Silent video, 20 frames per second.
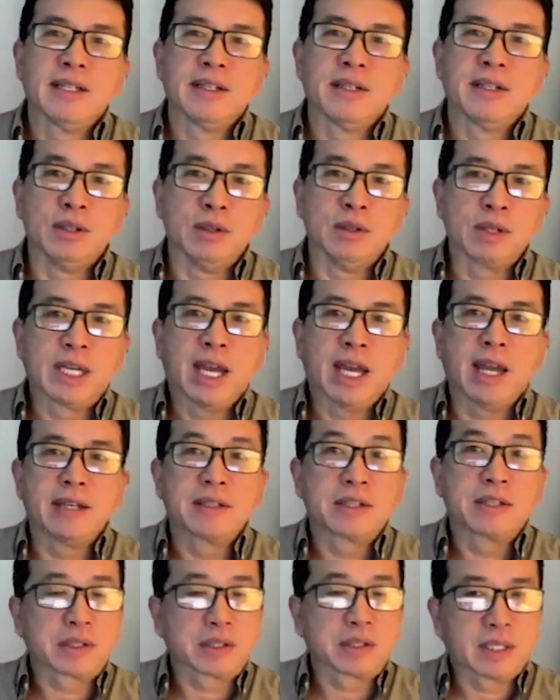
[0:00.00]
you can
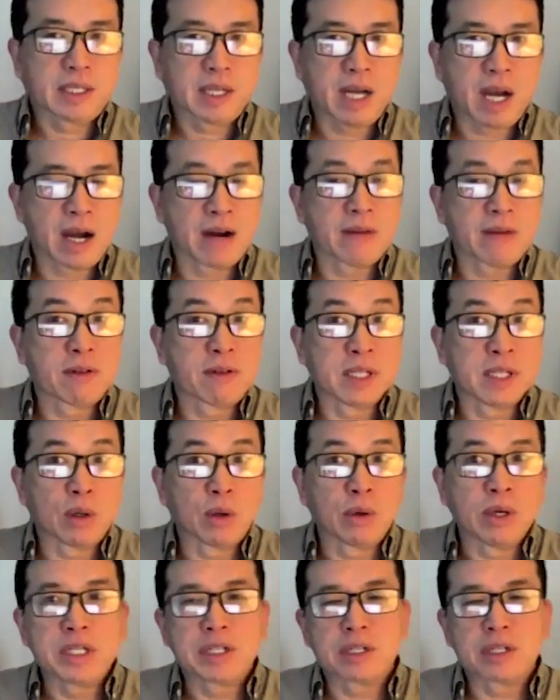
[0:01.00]
cover the
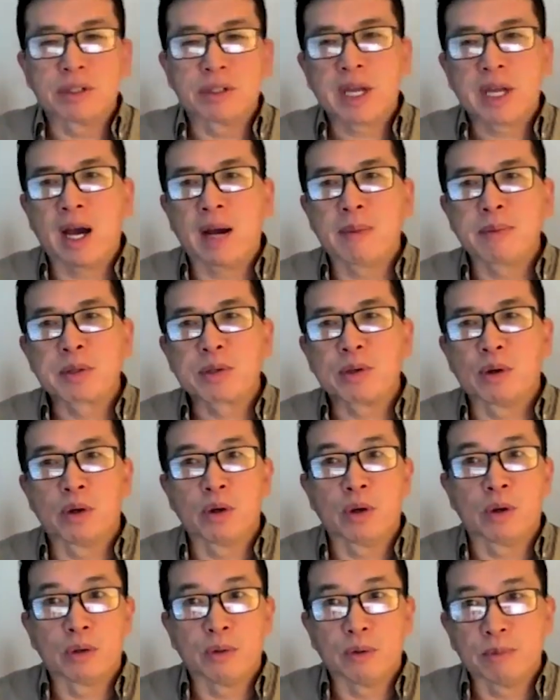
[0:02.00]
original
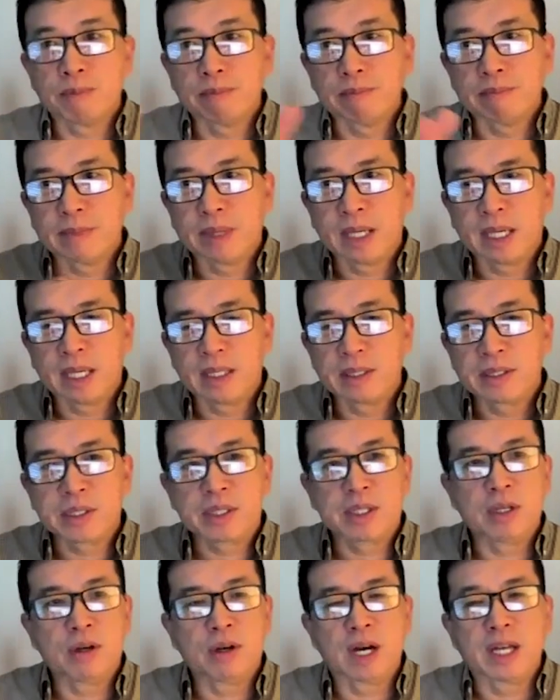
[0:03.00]
topsoil
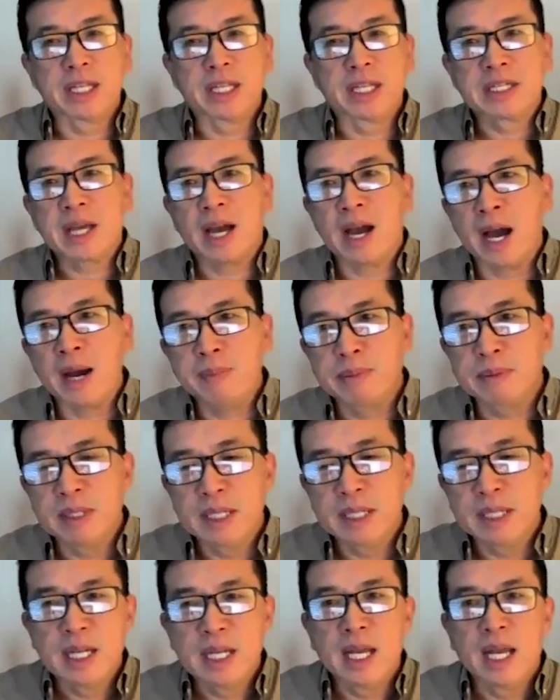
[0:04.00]
still on the top
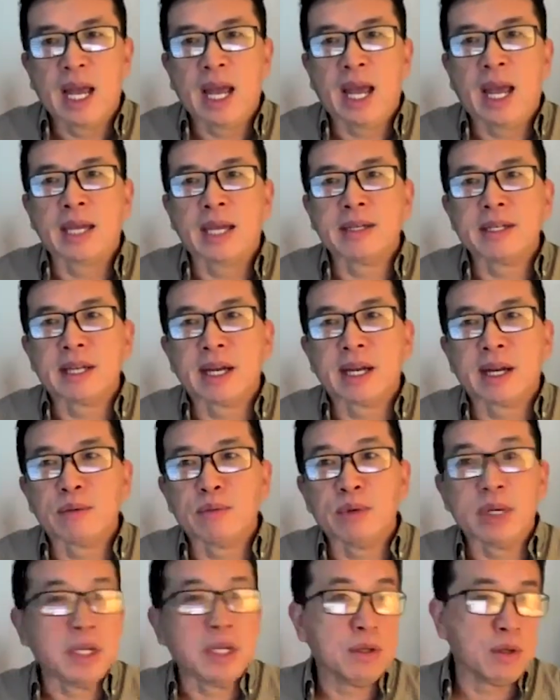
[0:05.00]
and
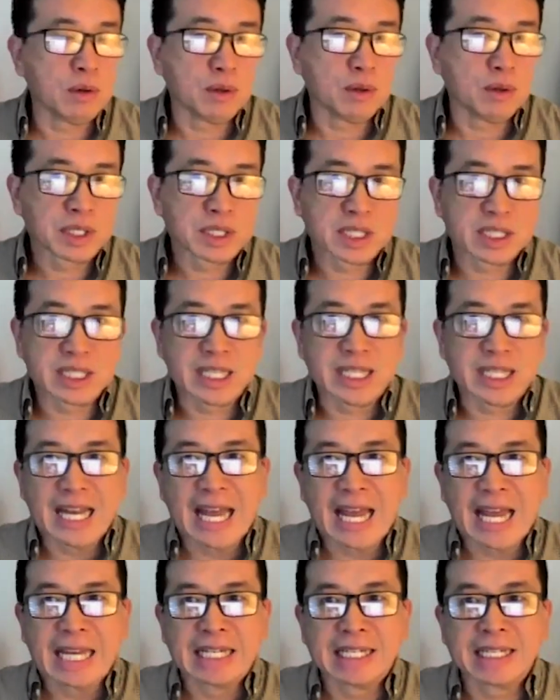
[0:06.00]
reuse the
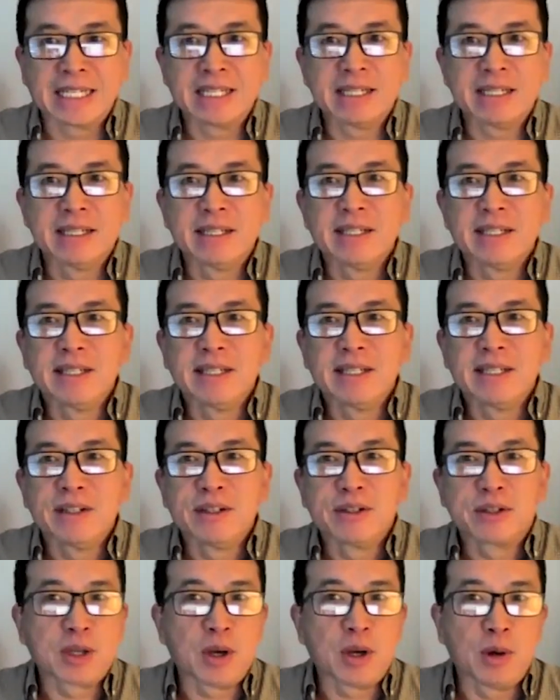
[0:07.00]
land.
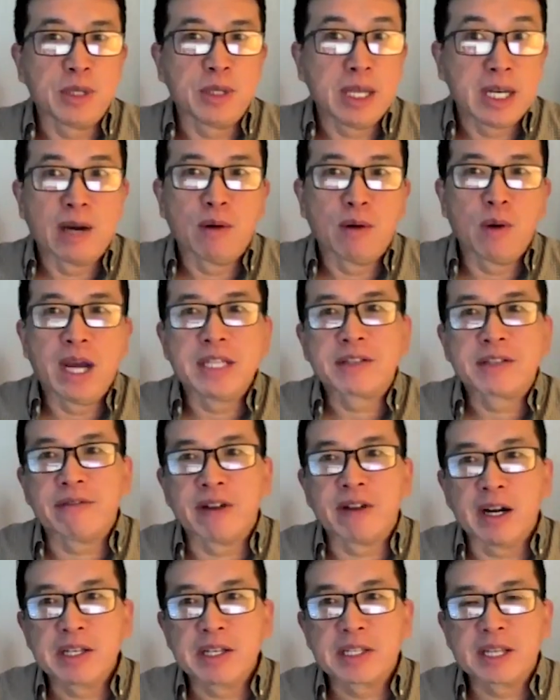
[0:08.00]
So in a way, it's
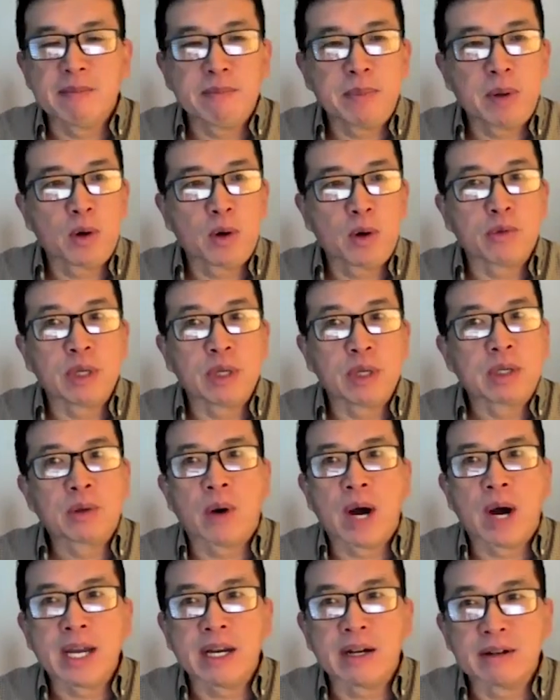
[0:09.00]
very simple,
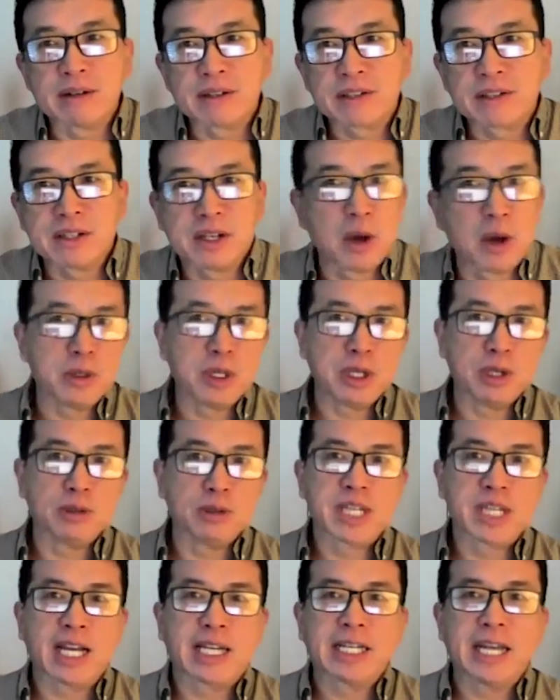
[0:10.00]
requires no new
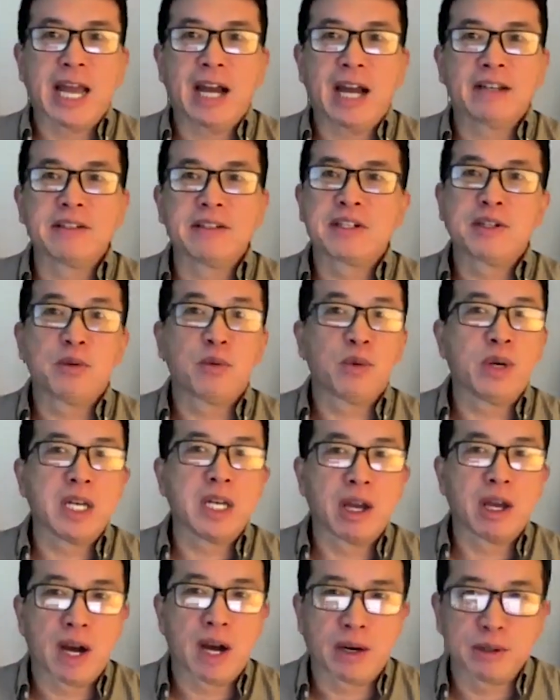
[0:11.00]
technology. We
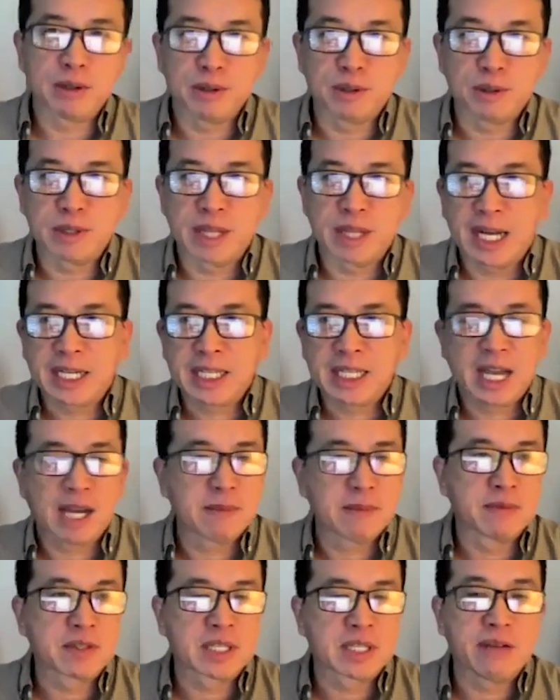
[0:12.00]
know how to do that type
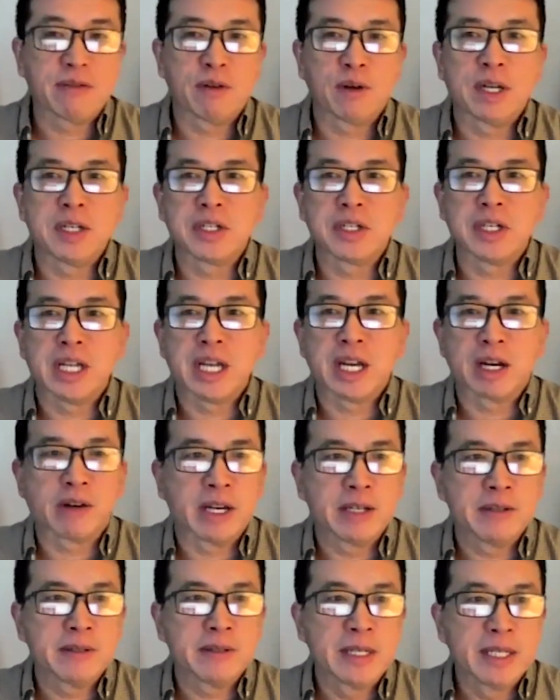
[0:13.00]
of civil
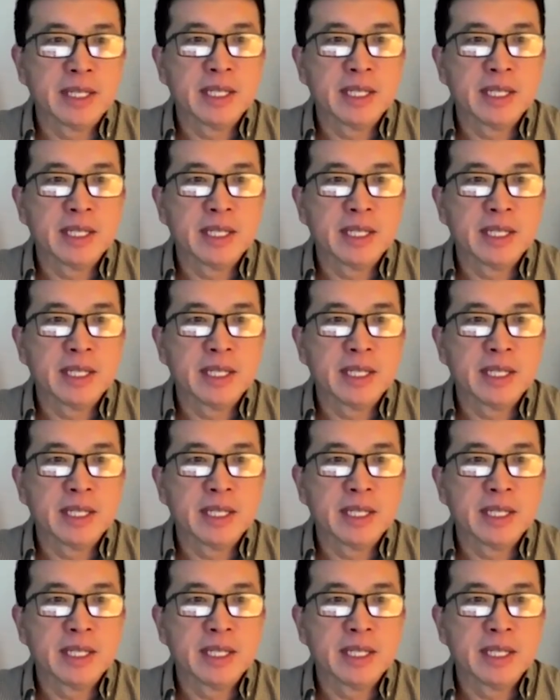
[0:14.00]
engineering.